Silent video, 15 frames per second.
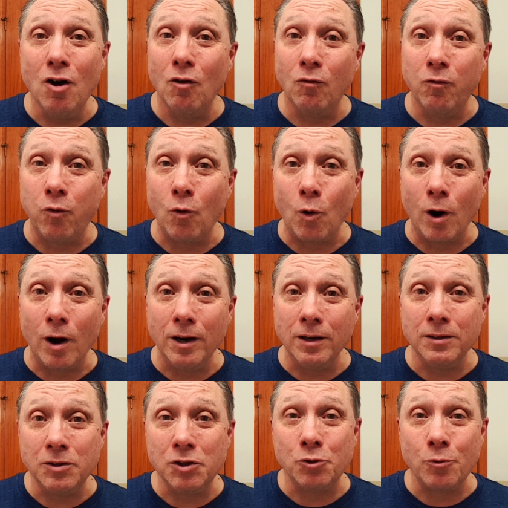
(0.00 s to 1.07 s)
for
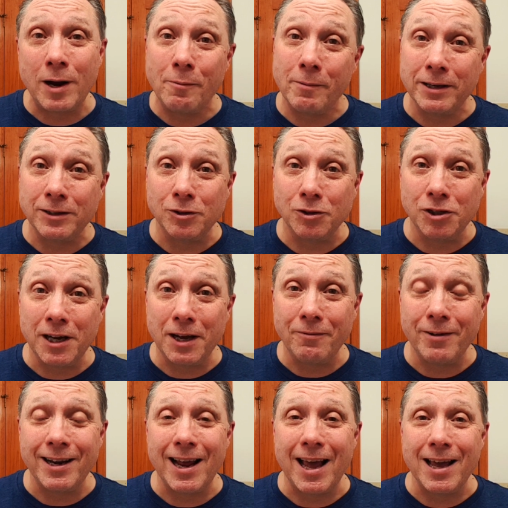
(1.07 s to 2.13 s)
straight razor
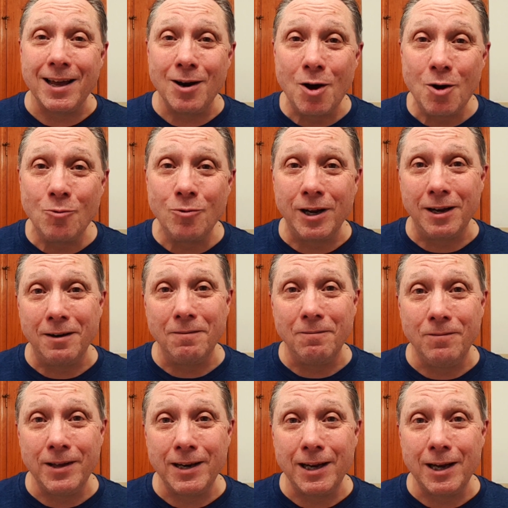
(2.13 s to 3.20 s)
shaving and honing
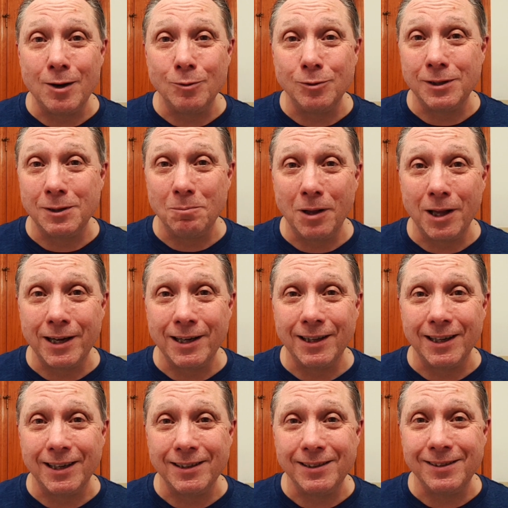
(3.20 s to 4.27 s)
videos and
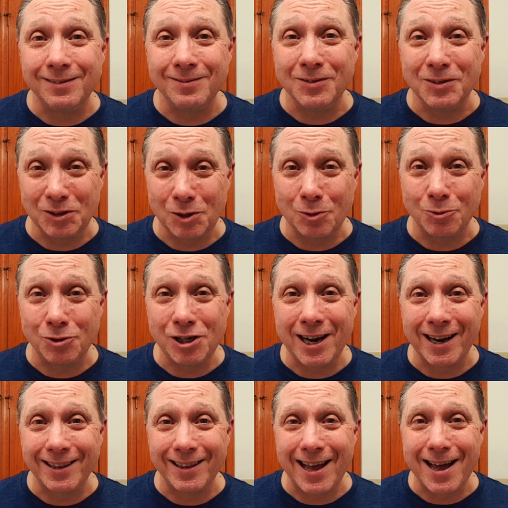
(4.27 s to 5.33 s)
playlists, so
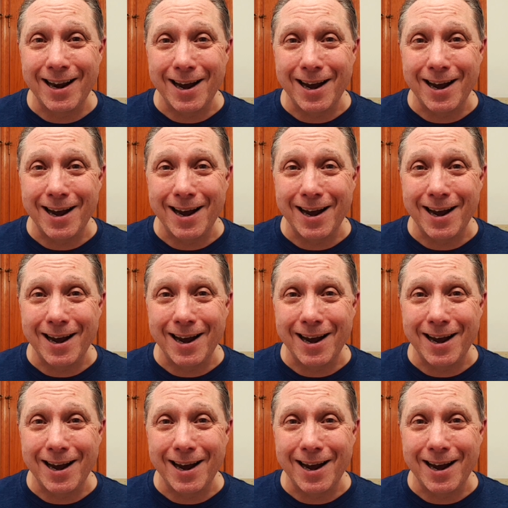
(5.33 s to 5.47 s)
check that